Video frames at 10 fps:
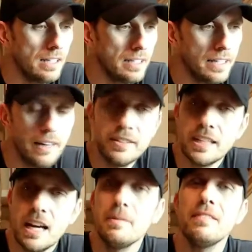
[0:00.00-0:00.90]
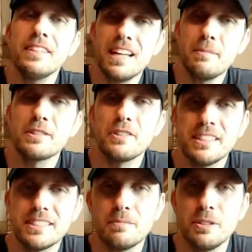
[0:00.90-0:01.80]
every time every time I try
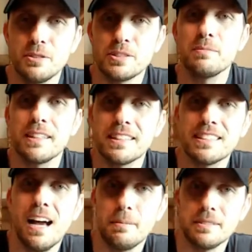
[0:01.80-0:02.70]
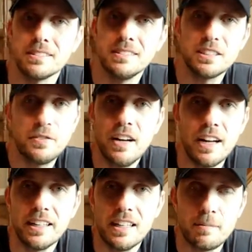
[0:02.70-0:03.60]
something new, something like this happens. It's
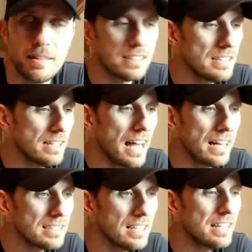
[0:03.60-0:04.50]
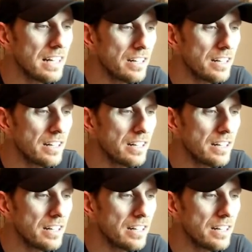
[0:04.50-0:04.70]
fine. I mean, it's not that it's not the end of the